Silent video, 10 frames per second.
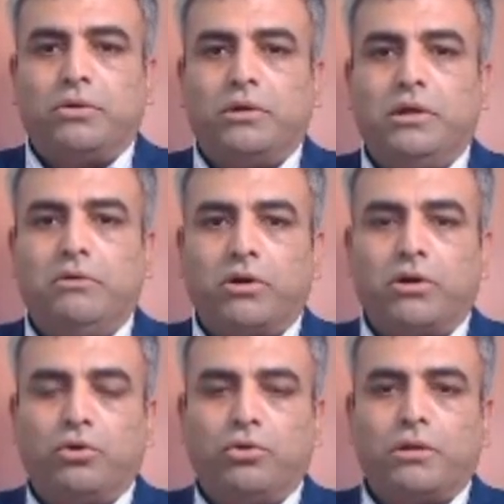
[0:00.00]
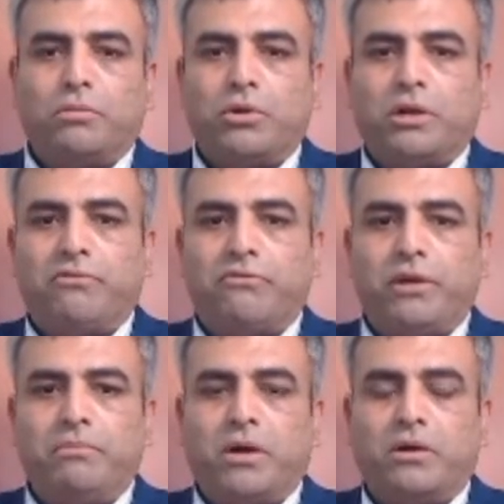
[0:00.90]
give a close above that
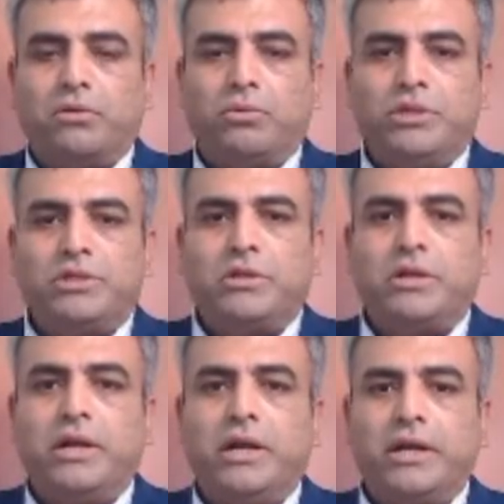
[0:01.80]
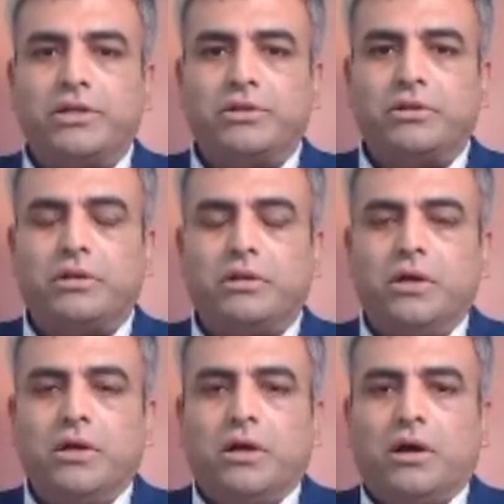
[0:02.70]
50 mark. So, which is an indication
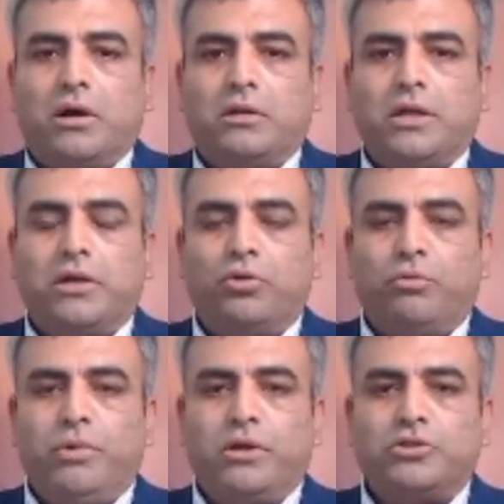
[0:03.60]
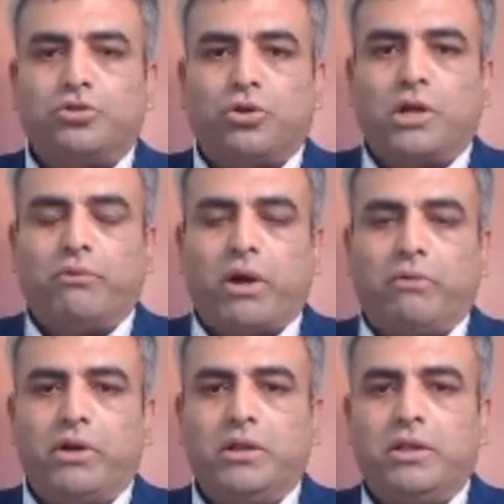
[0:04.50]
there could be a strong
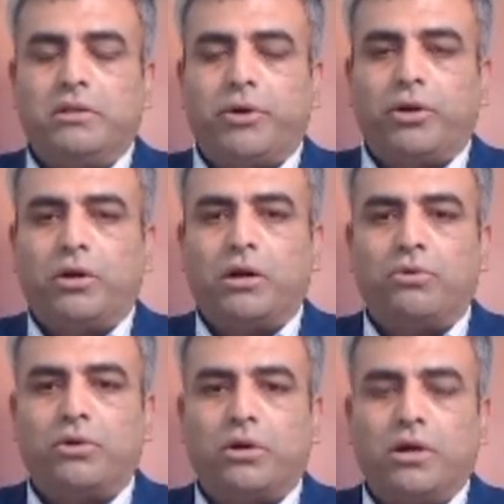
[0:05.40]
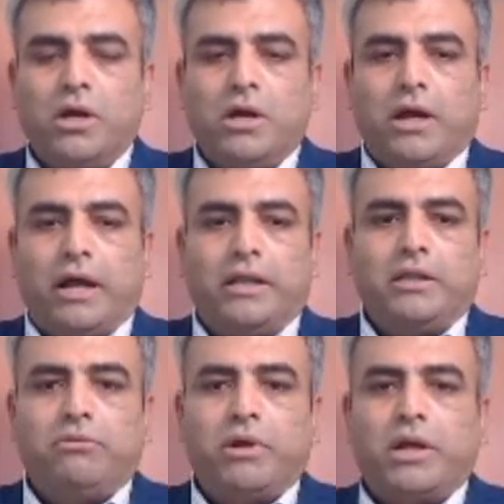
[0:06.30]
revival in this particular counter, and
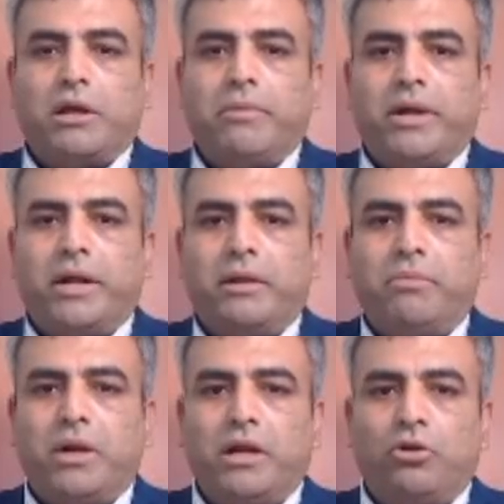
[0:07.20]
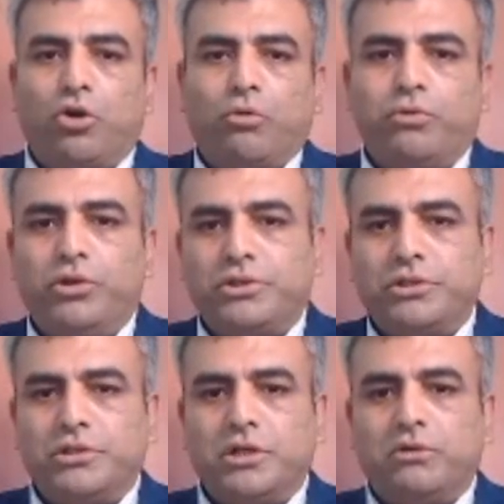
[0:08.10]
hence we are recommending building long
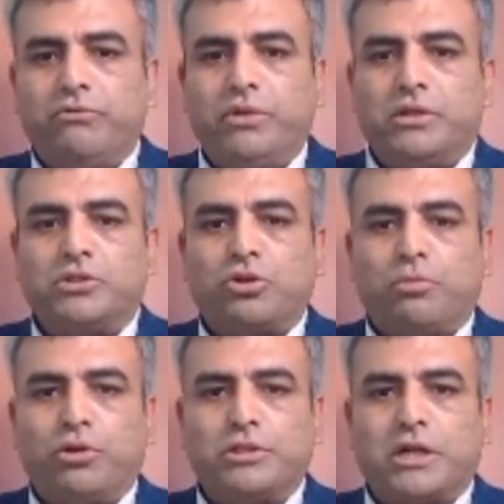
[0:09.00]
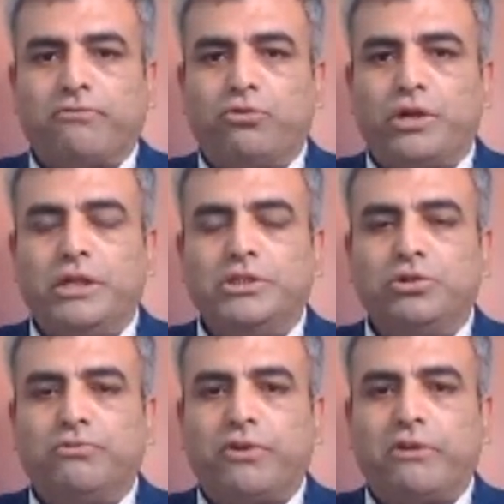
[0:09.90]
positions here with a stop loss at
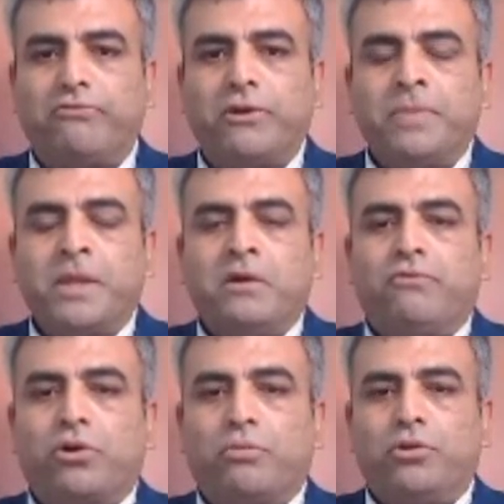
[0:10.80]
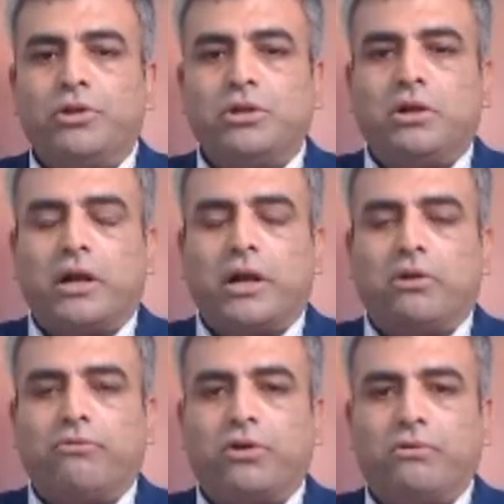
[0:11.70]
1405 for a positional
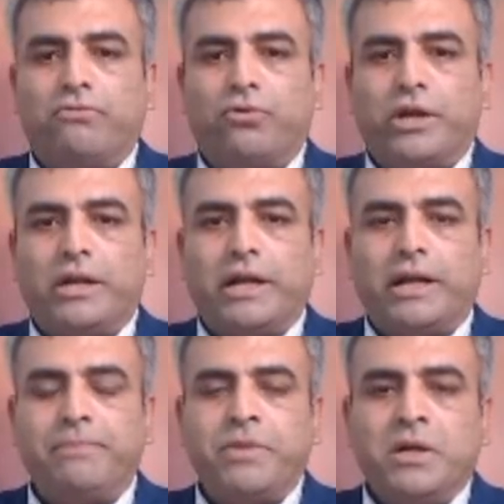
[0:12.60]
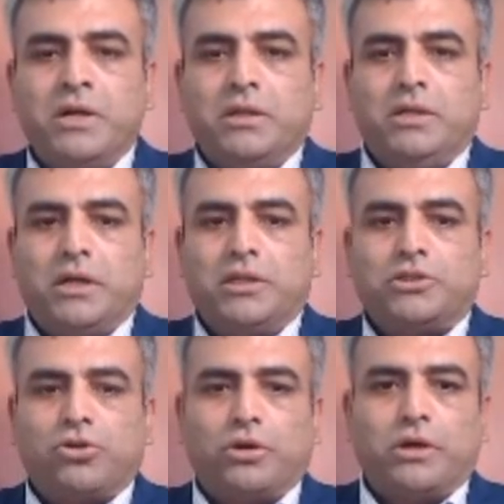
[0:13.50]
target of around 1480. The other
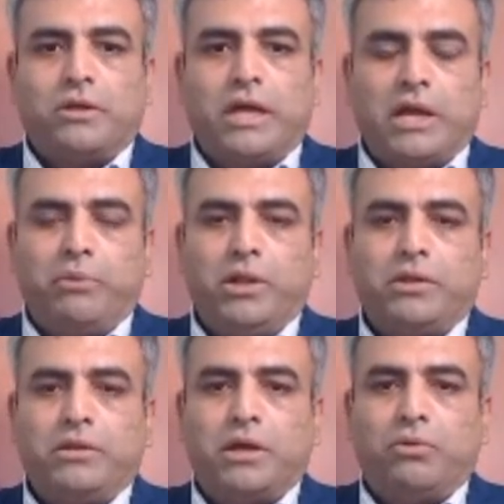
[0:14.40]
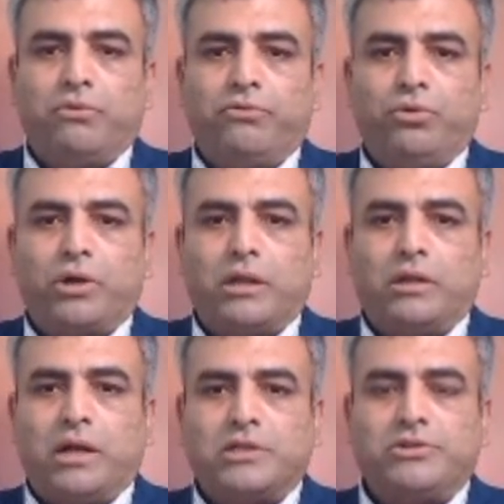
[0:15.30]
stock is Havels. Now, if you look at
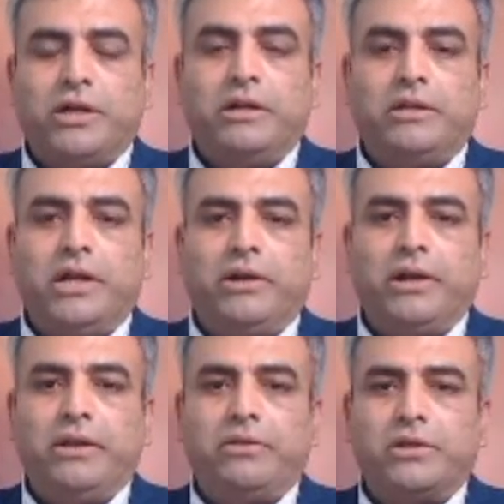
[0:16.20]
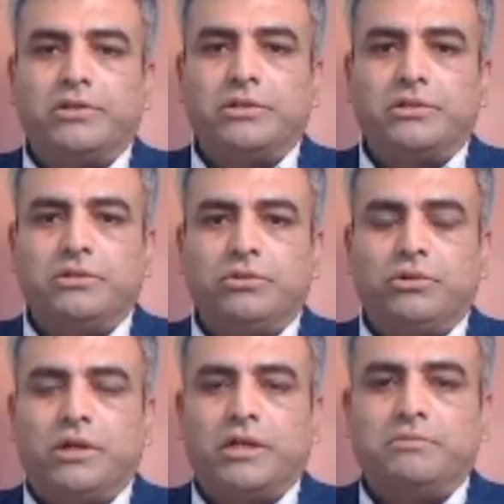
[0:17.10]
the last three trading sessions,
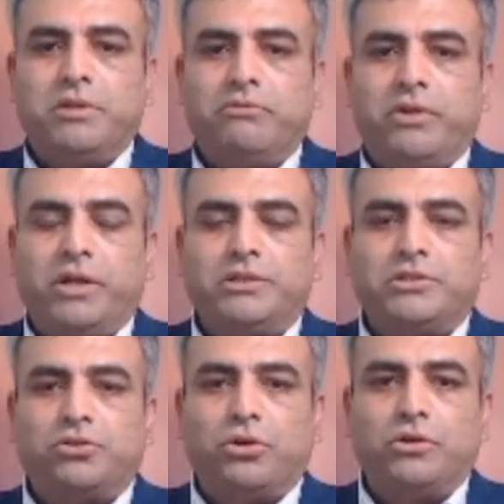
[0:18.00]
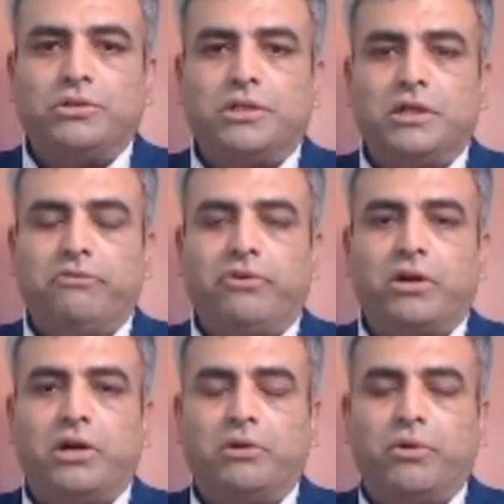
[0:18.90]
there has been a very strong,
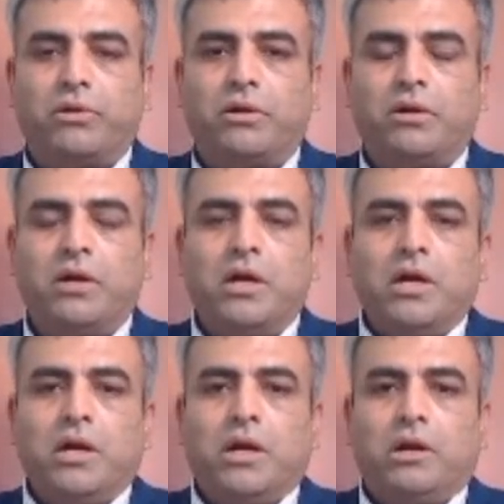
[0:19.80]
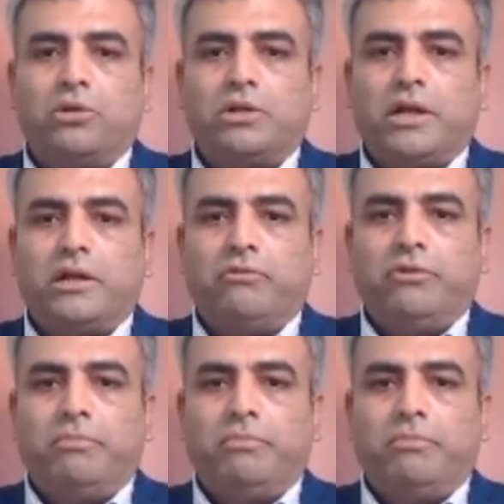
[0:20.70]
significant reversal. It looks like a V